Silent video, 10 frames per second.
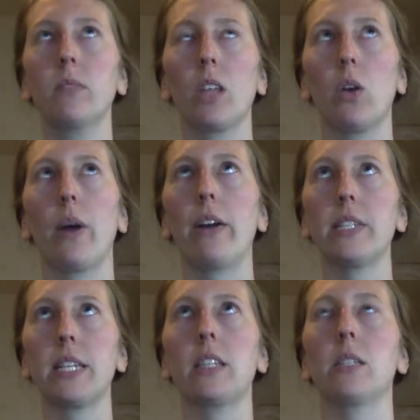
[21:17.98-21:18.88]
I always
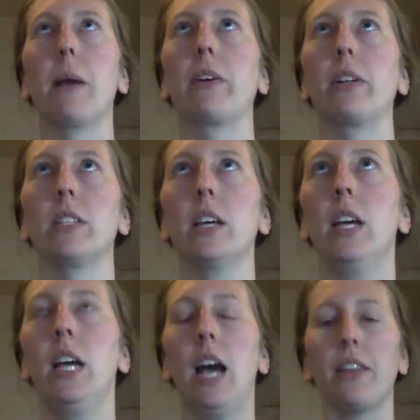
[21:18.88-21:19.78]
get these backwards.
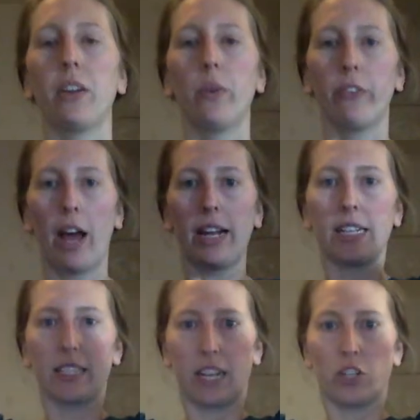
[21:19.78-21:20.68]
I think we've got
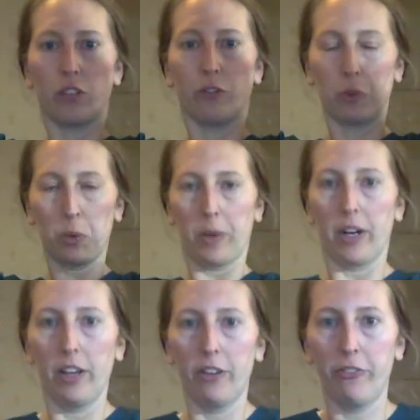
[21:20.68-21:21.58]
extension
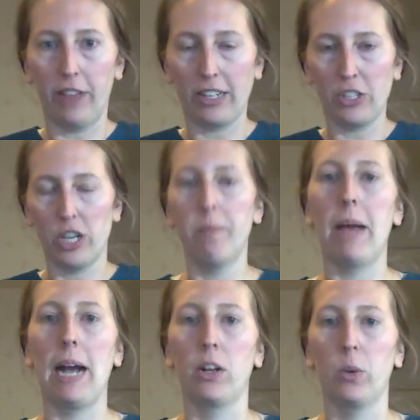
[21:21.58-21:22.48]
forward, flexion
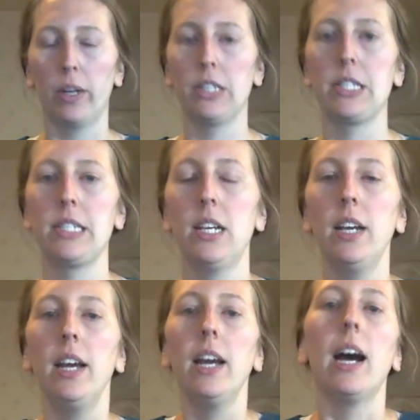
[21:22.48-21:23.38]
backwards.
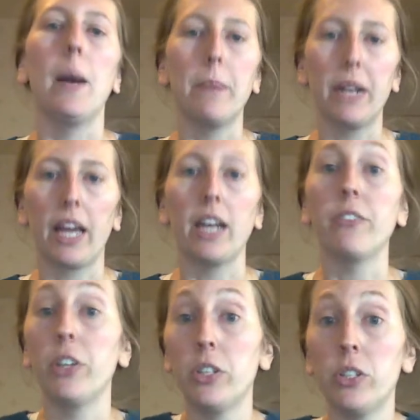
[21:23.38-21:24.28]
But again, if
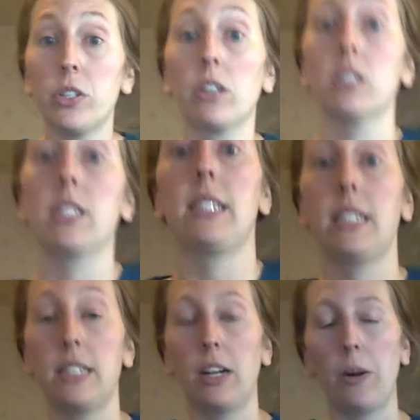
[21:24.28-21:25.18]
you can do circles, that's
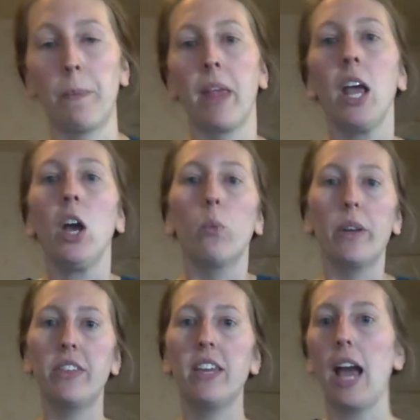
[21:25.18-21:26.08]
easier.
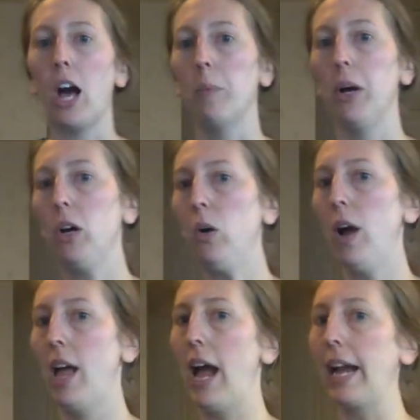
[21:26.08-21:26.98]
With the elbow,
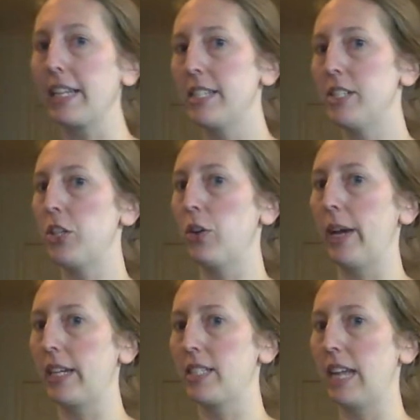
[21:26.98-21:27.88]
I can do
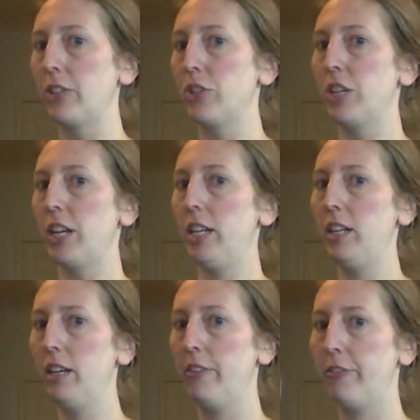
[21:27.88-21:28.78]
extension,
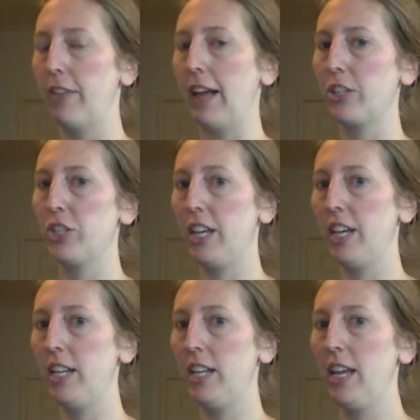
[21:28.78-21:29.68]

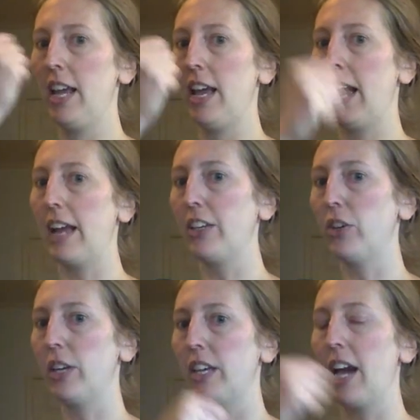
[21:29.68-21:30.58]
flexion, and you
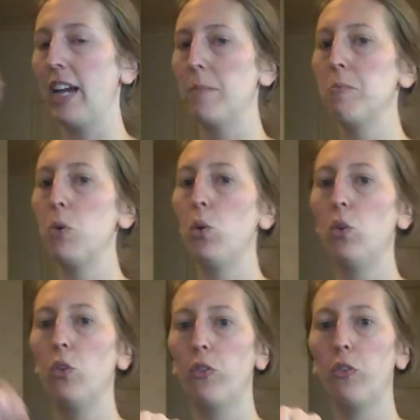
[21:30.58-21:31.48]
can kind of
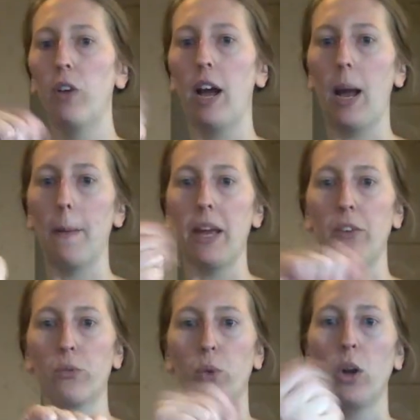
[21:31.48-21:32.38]
move and
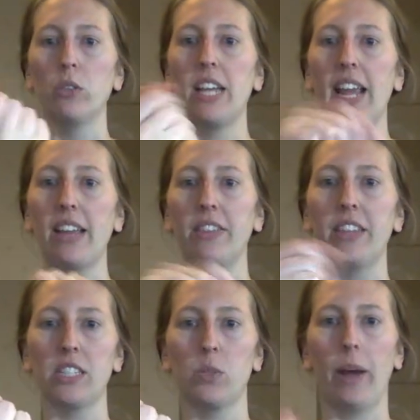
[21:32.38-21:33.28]
rotate
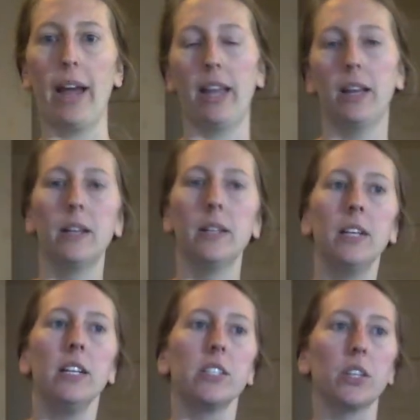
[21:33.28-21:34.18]
this way.
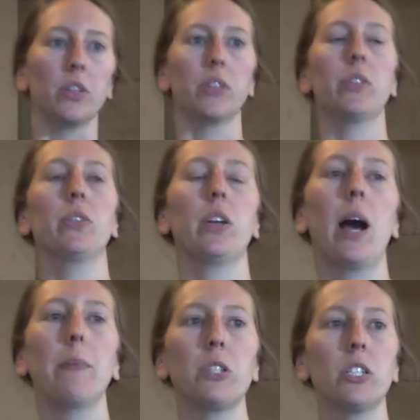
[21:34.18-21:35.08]
So those are the
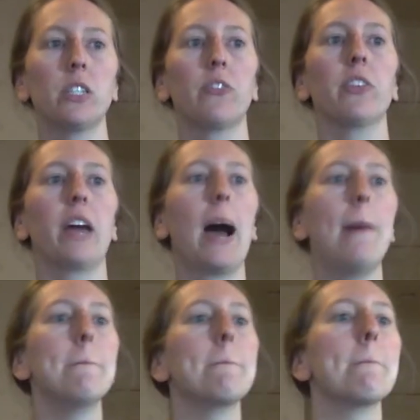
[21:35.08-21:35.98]
options for that.
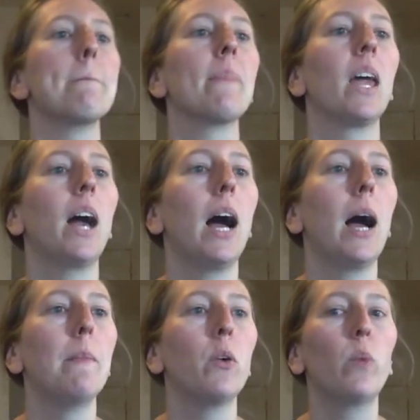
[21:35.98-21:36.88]

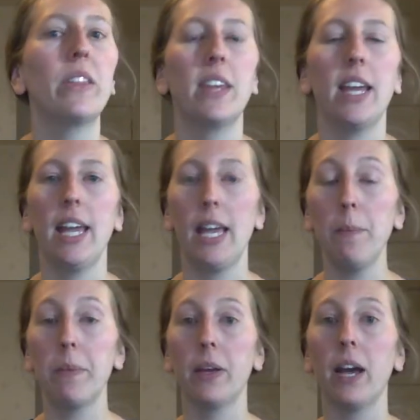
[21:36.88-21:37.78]
With the
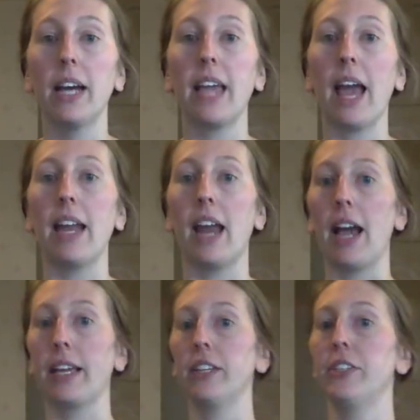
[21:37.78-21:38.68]
hip, again, I
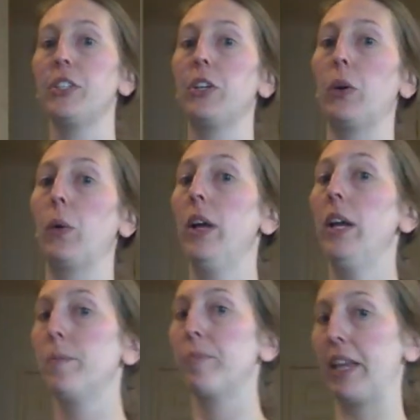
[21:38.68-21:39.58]
can do,
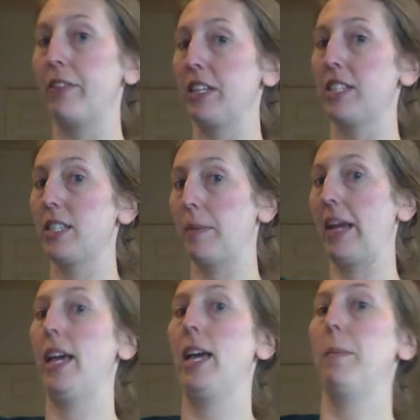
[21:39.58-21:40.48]
if this is my
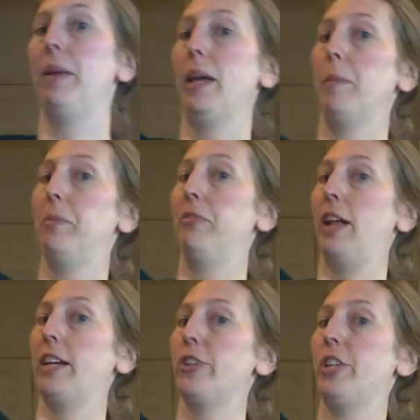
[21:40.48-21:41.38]
hip, hip
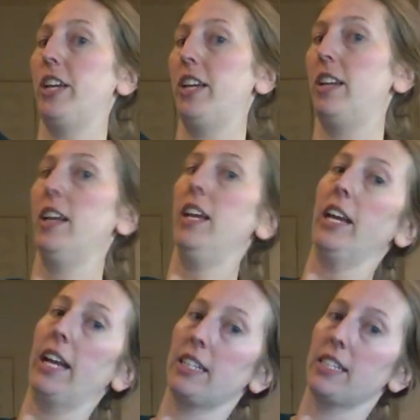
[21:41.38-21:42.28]
flexion,
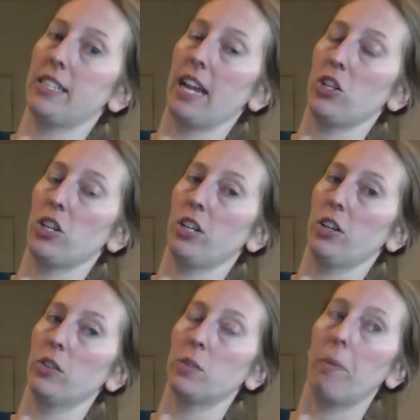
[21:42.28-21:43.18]
extension
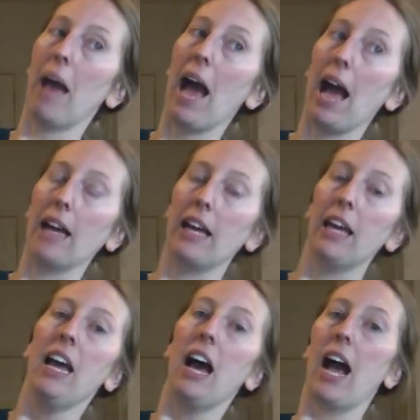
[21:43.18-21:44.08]
goes back.
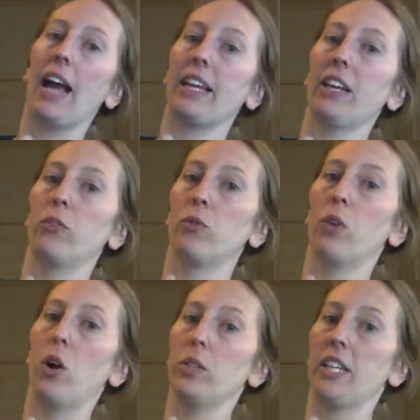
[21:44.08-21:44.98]
I can
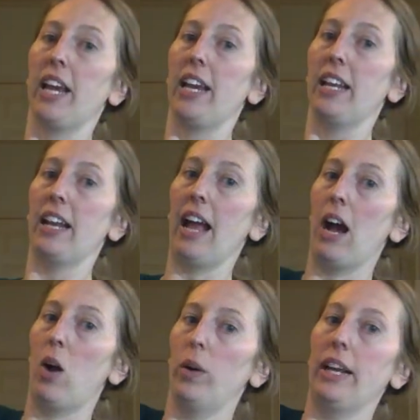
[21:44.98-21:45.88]
rotate it
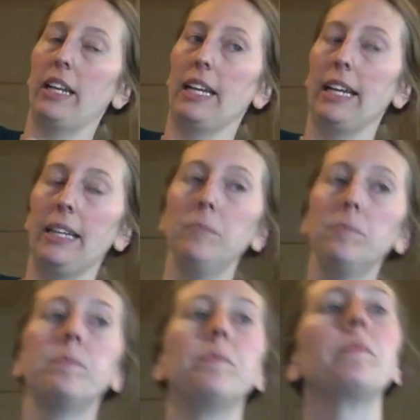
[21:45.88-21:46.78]
out and in.
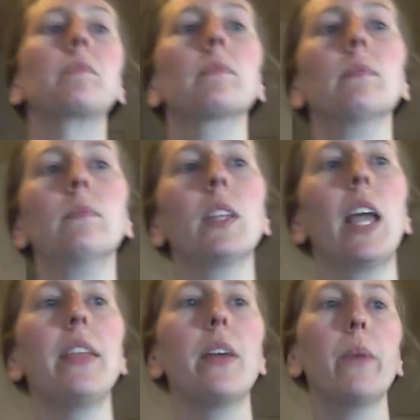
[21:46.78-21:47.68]

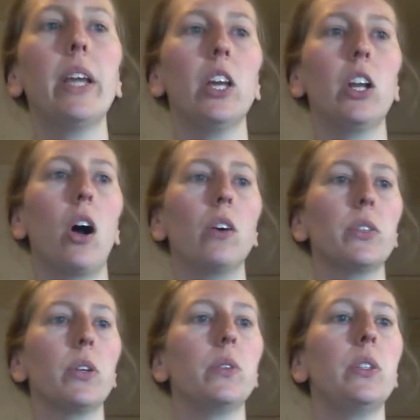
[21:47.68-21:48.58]
And then we could
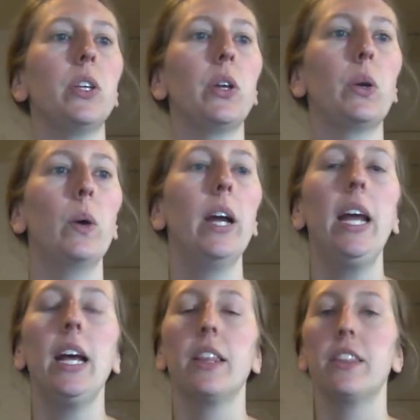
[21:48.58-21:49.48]
also do
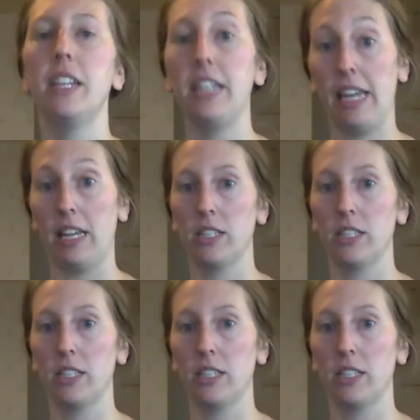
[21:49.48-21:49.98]
the knee.